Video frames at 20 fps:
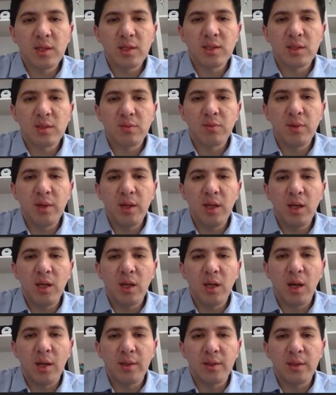
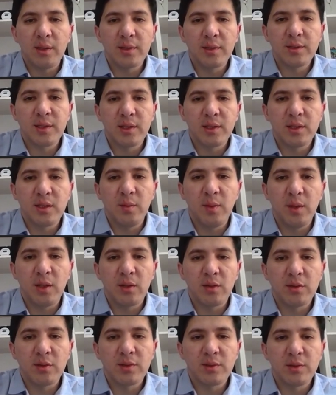300
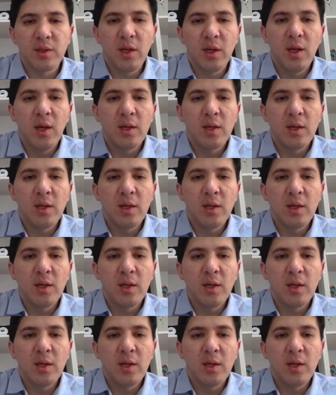centimeters.